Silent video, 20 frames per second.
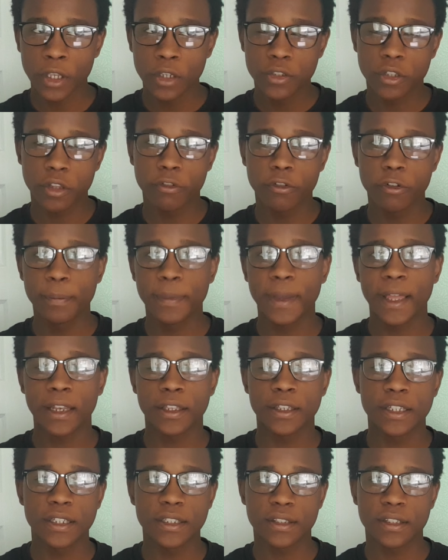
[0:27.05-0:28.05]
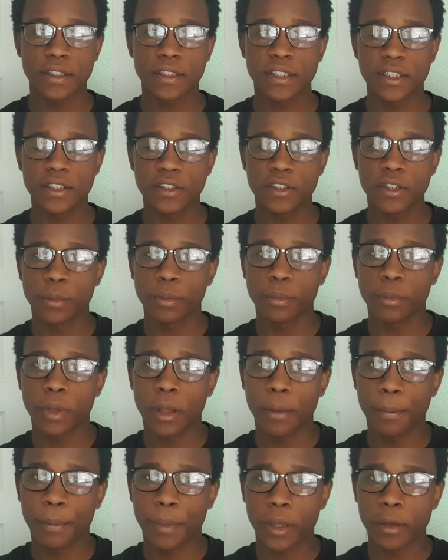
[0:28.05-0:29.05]
So the room ballot is the system
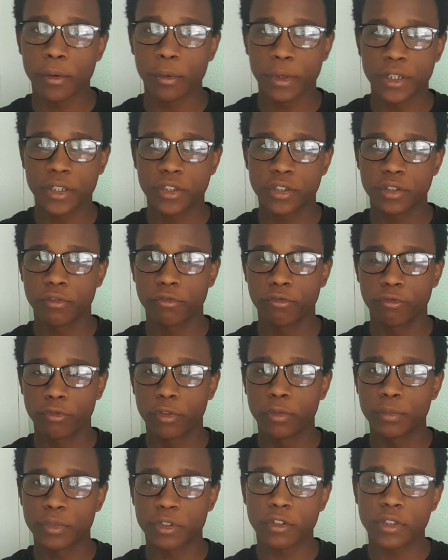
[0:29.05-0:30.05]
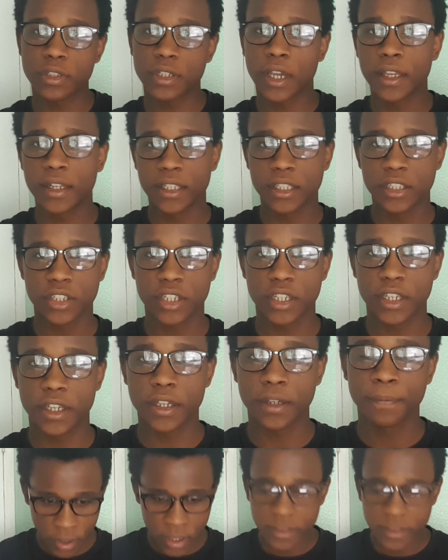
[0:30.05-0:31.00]
by which rooms are assigned each year.